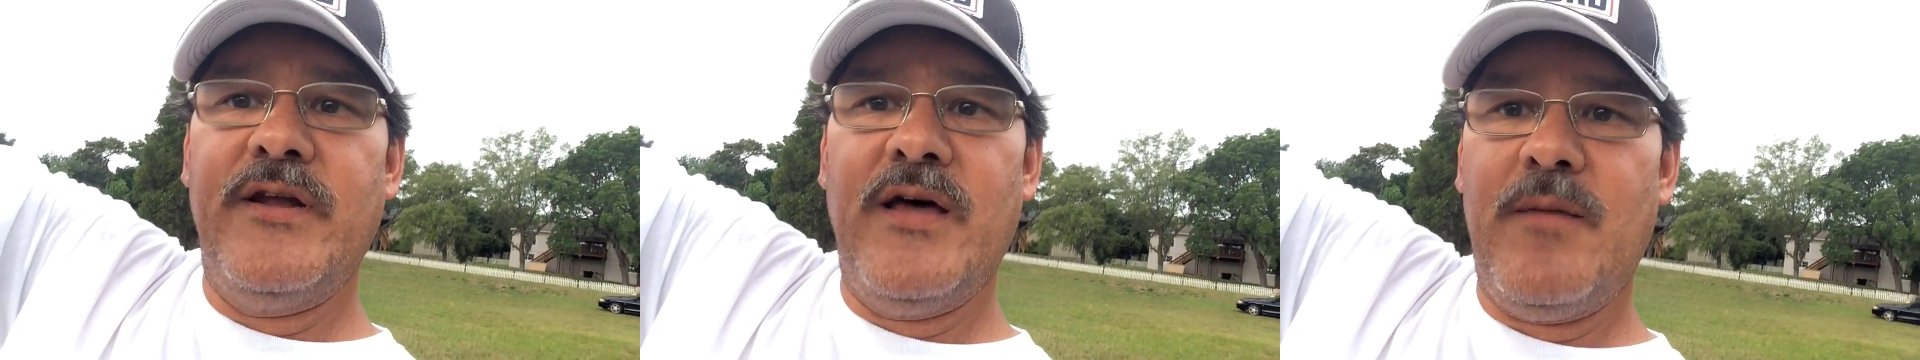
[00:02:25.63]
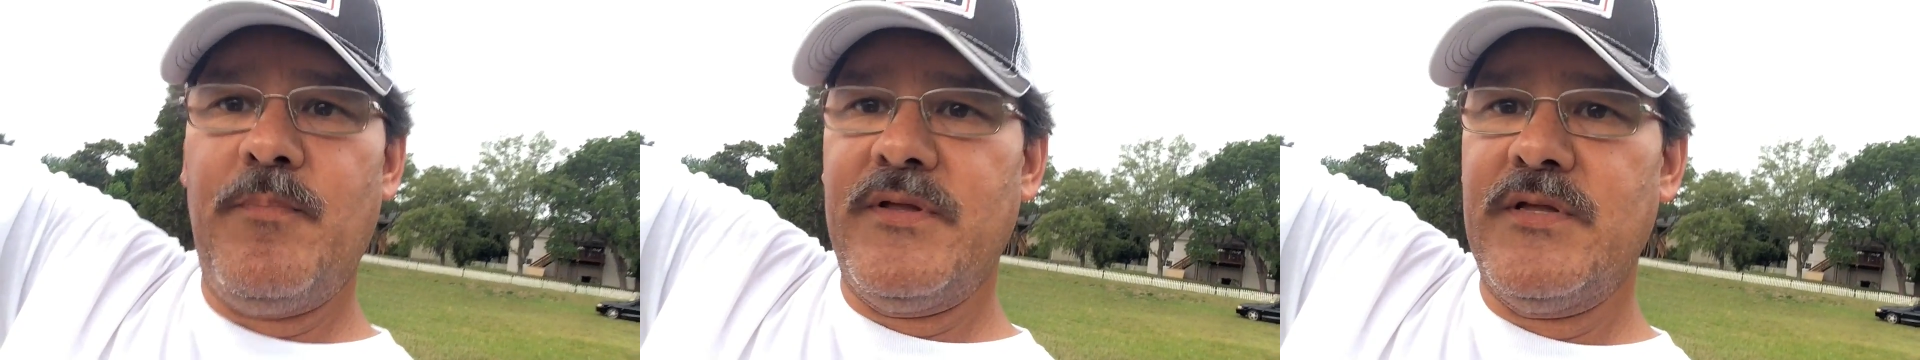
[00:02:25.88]
it
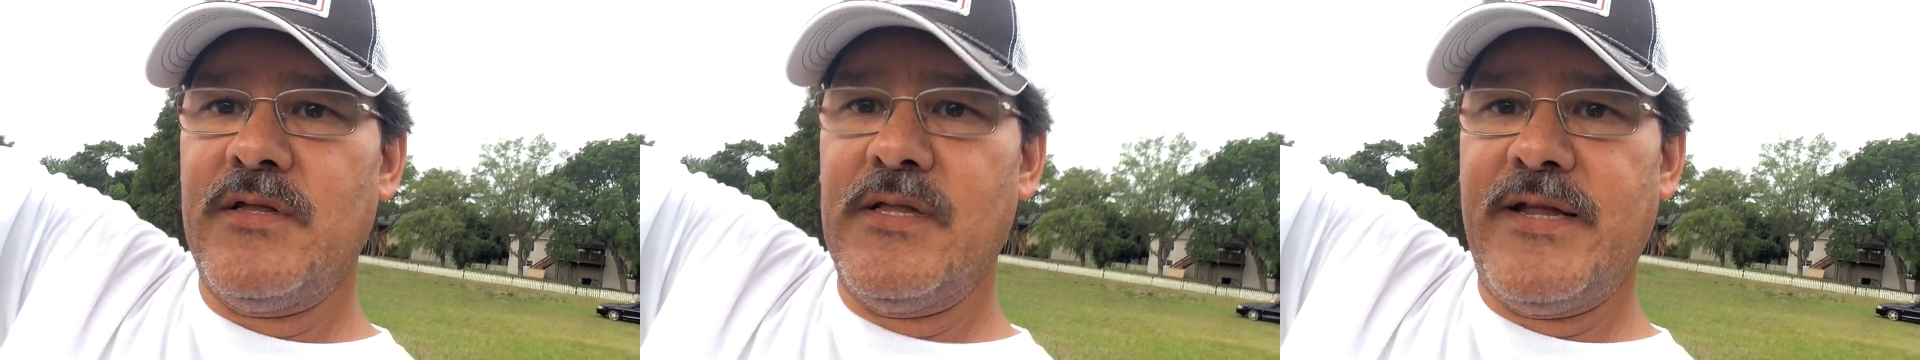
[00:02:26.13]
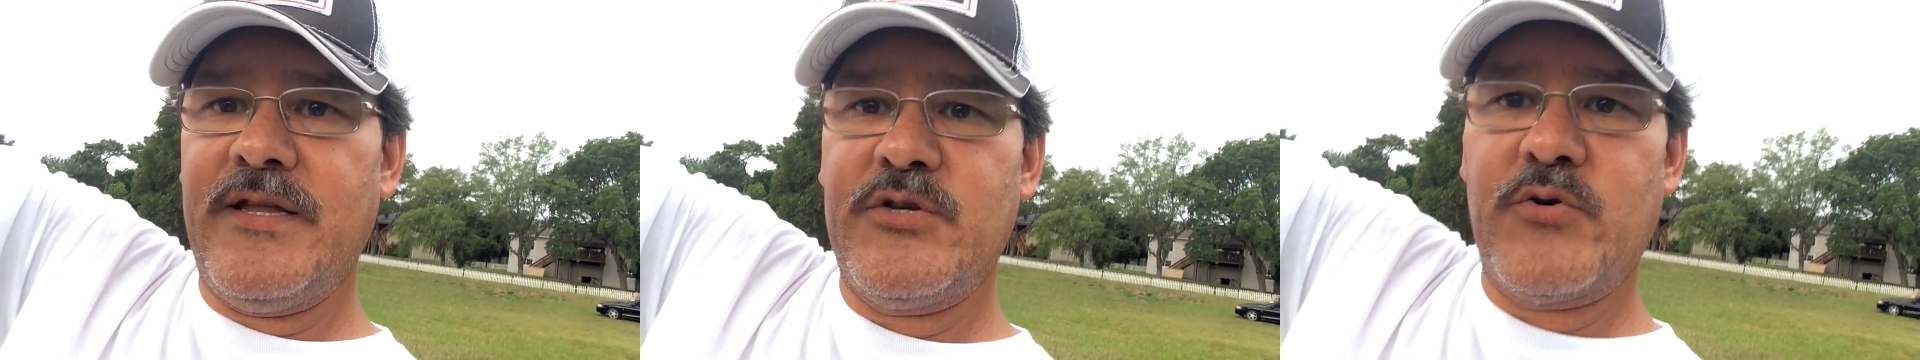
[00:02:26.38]
up and then
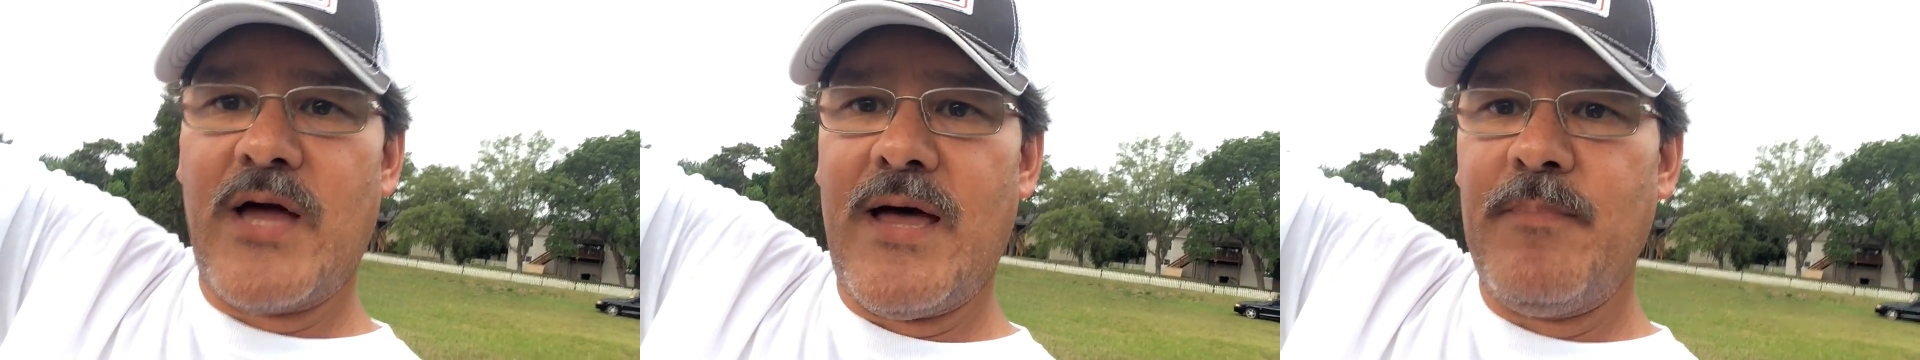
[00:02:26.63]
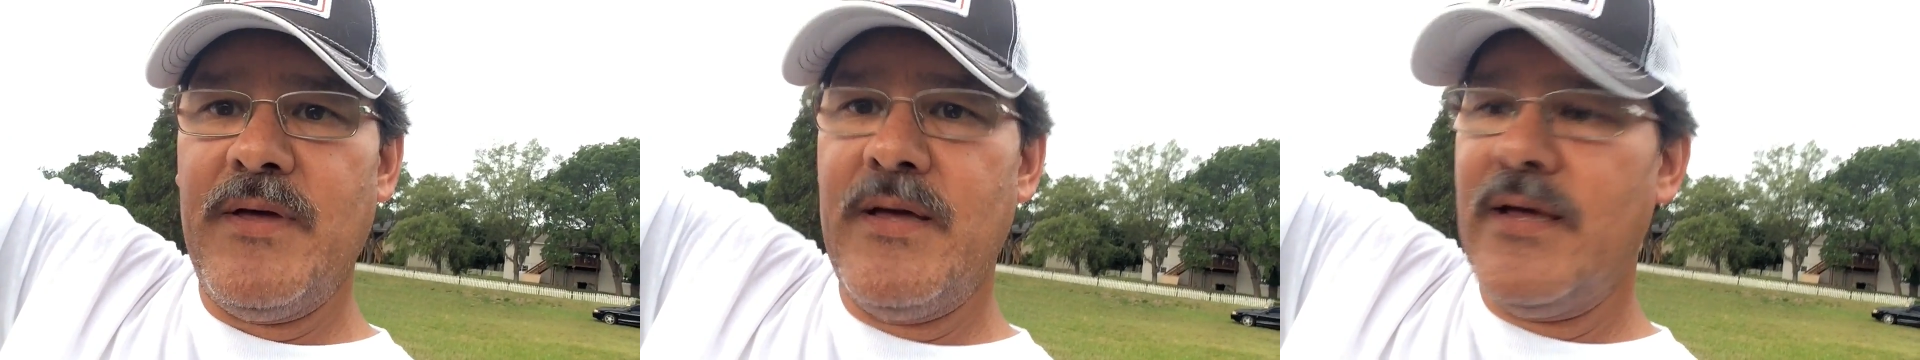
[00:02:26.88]
letting it
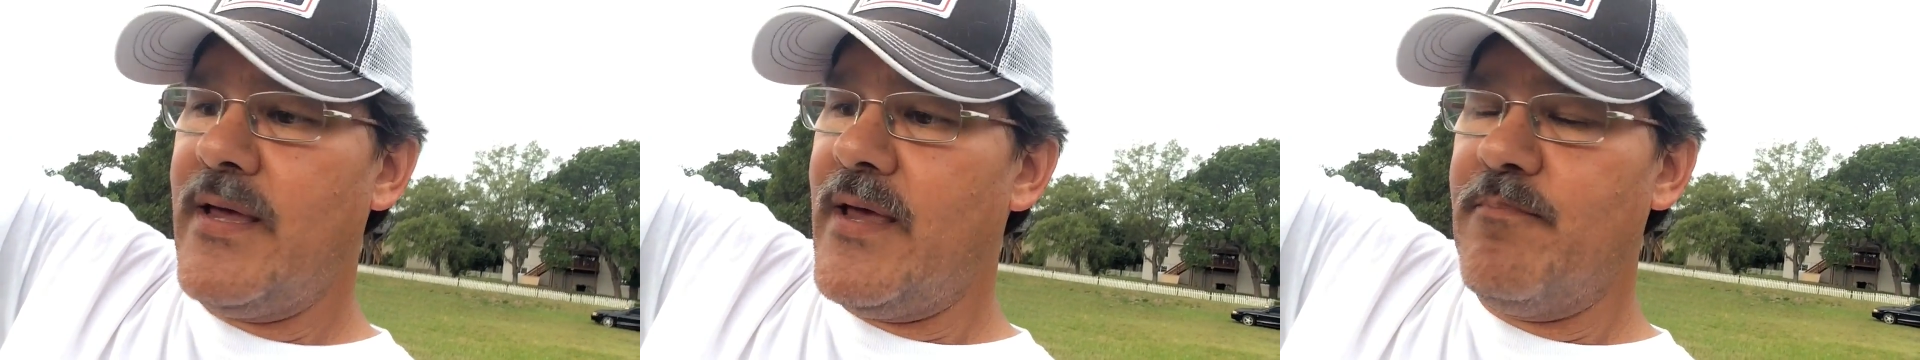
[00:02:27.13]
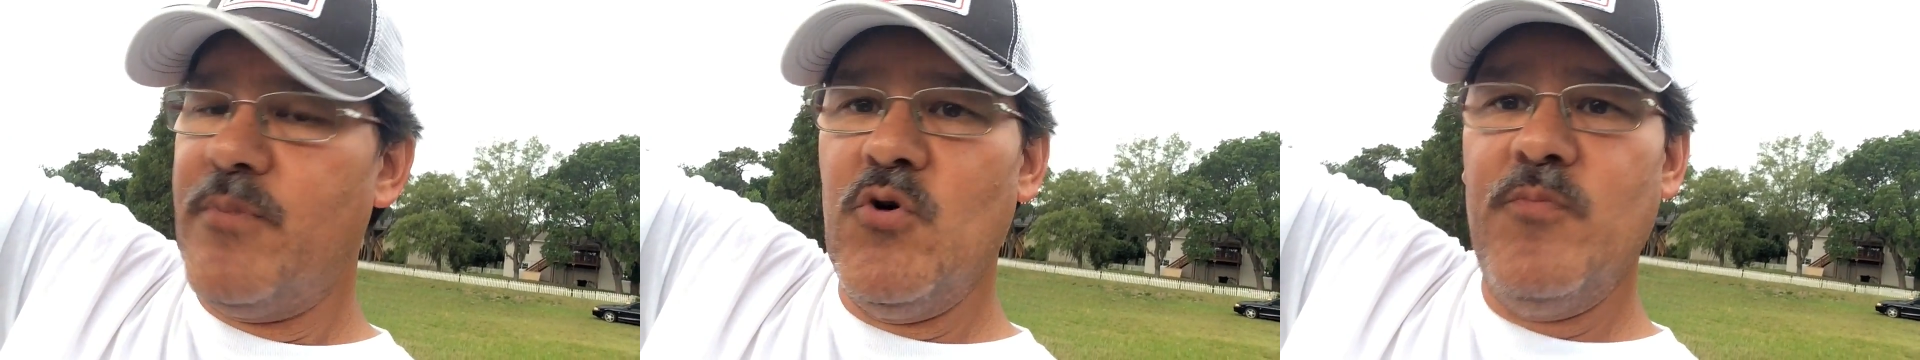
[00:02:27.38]
drop,
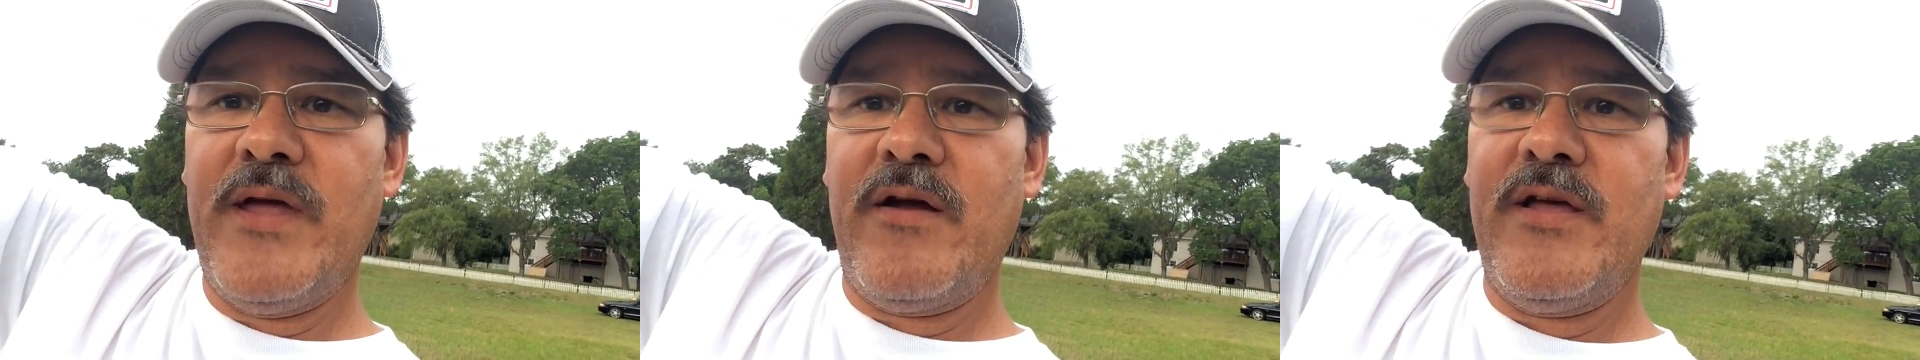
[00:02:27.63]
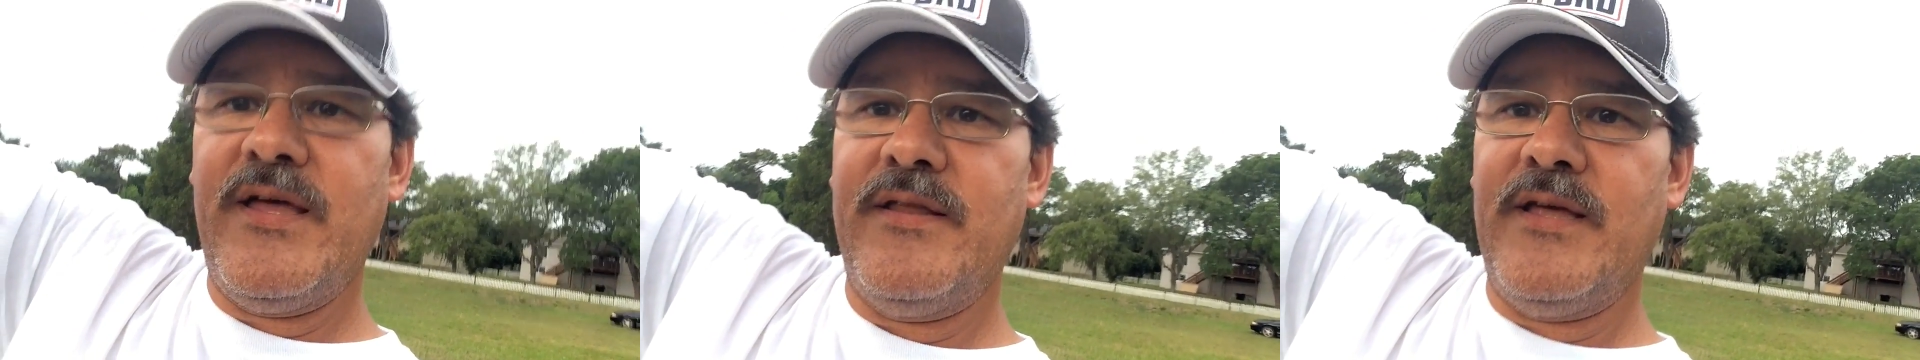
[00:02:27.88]
and boom,
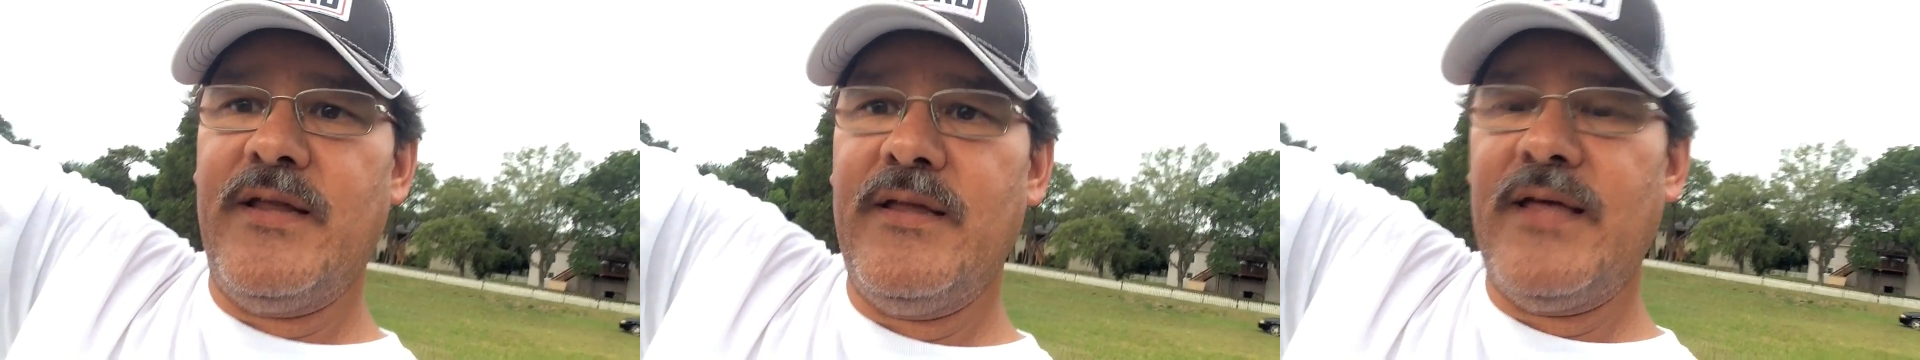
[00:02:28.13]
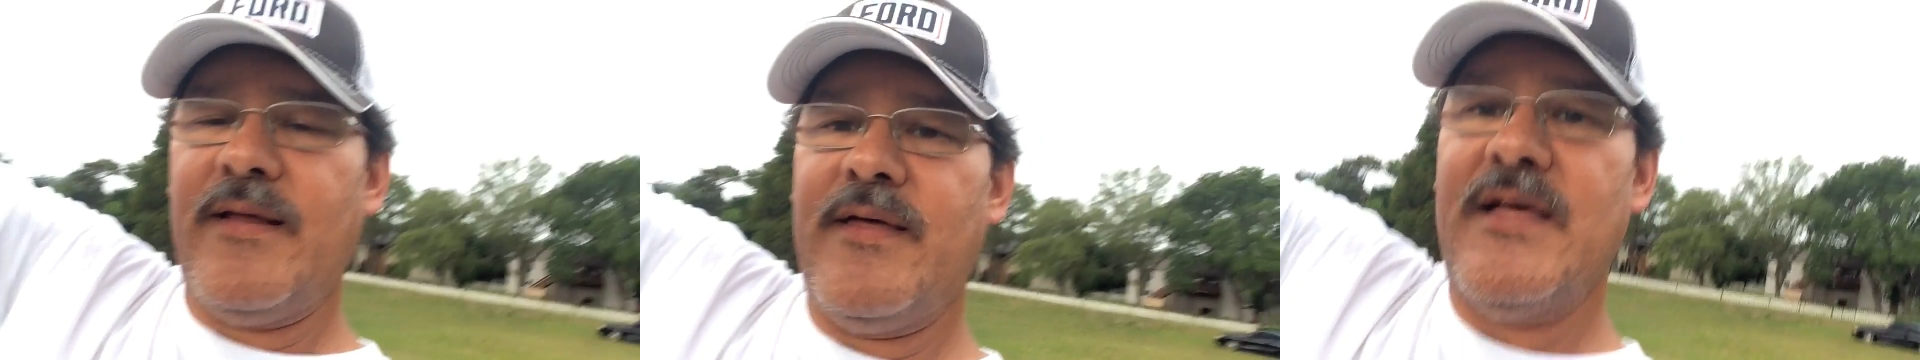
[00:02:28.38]
they're hitting it.
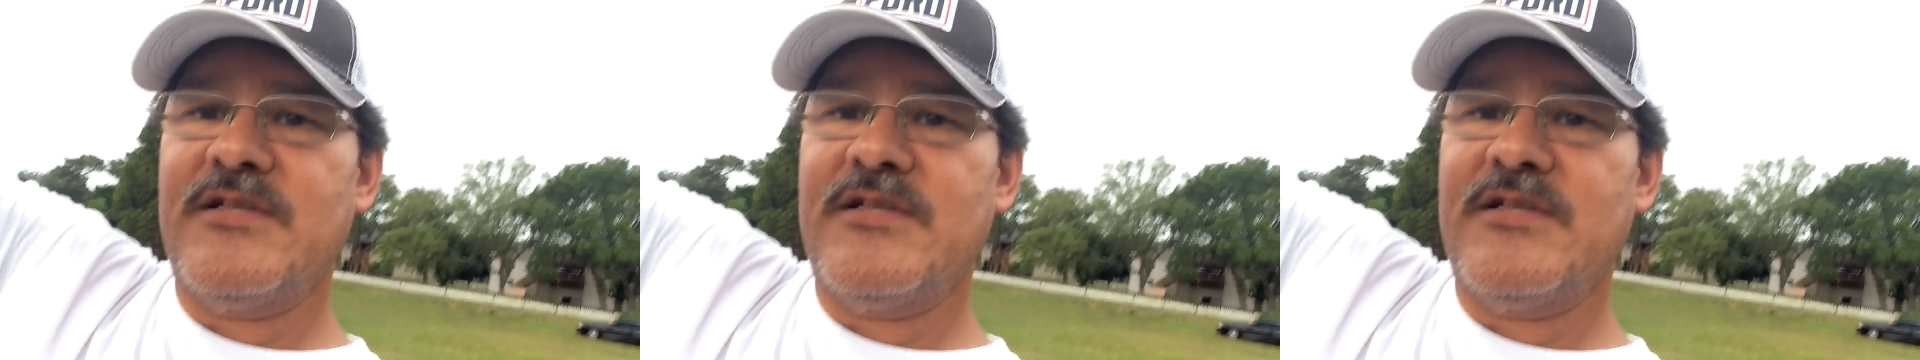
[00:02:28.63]
And